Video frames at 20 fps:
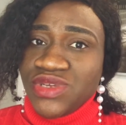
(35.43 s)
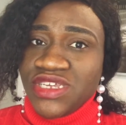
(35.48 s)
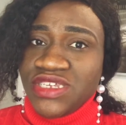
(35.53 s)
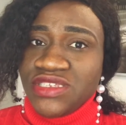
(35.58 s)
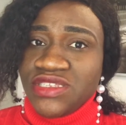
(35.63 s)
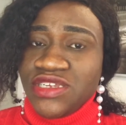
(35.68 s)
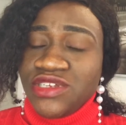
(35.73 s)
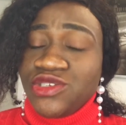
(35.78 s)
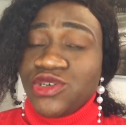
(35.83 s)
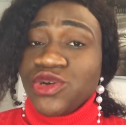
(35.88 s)
is
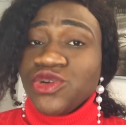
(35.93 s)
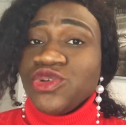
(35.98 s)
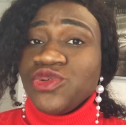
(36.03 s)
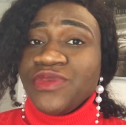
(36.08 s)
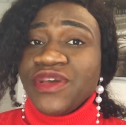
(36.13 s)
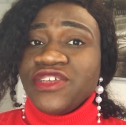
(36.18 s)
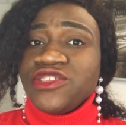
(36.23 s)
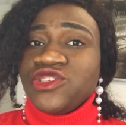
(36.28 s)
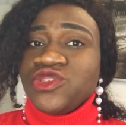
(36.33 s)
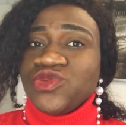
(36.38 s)
the
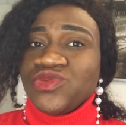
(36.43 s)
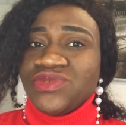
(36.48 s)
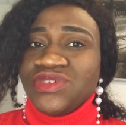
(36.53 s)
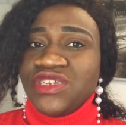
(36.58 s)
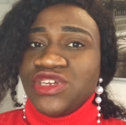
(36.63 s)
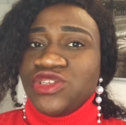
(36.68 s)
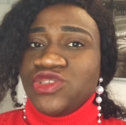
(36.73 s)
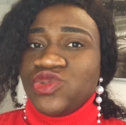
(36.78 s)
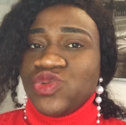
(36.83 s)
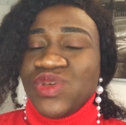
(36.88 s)
documents you will
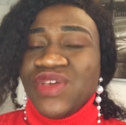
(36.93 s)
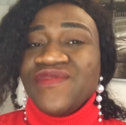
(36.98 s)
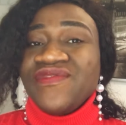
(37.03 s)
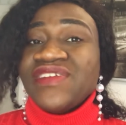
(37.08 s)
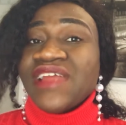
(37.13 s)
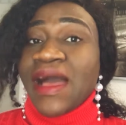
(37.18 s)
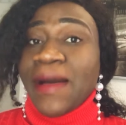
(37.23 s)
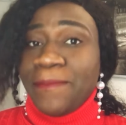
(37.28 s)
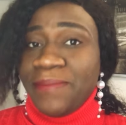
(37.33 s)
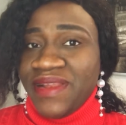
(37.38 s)
need to even
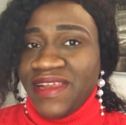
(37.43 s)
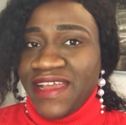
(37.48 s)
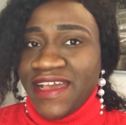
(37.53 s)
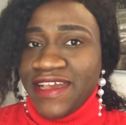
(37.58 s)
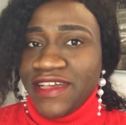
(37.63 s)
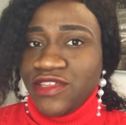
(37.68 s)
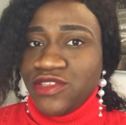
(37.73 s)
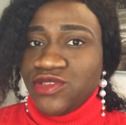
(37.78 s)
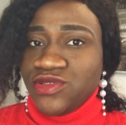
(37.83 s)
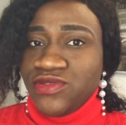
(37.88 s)

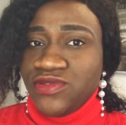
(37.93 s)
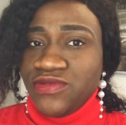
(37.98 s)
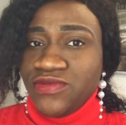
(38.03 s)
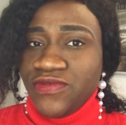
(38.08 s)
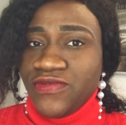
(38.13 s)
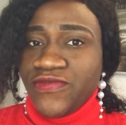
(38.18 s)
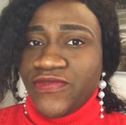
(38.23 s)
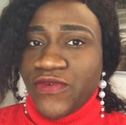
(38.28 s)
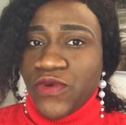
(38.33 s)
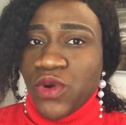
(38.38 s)
apply
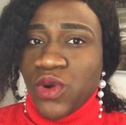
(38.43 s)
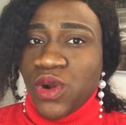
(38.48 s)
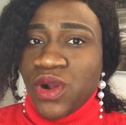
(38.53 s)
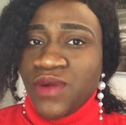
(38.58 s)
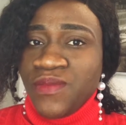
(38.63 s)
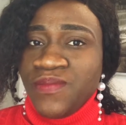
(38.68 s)
for